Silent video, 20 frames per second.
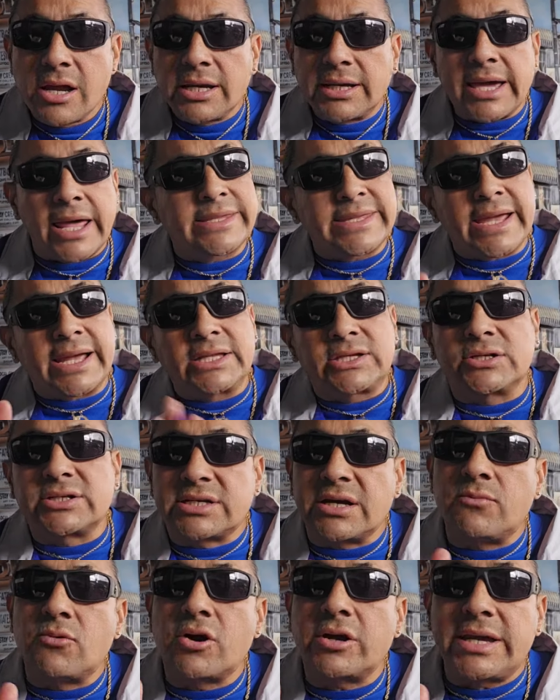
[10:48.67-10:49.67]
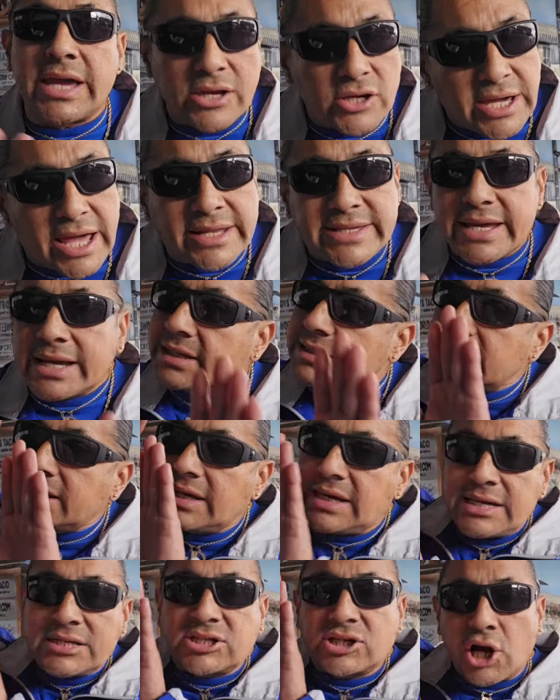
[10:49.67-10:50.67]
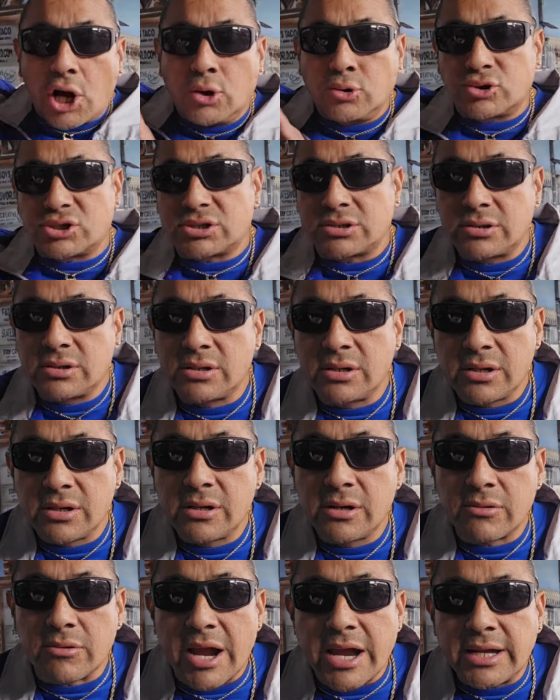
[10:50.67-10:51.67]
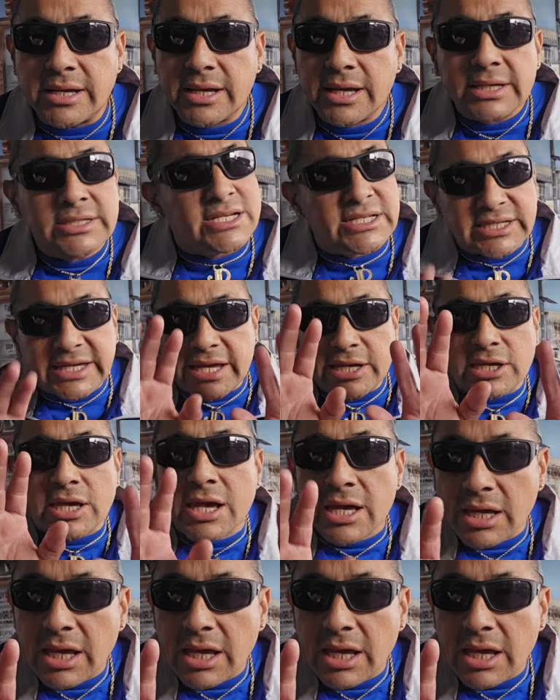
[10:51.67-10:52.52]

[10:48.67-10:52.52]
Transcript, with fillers: Got to take it to somewhere. Yeah, you got to take it to the East Coast, right? Just get.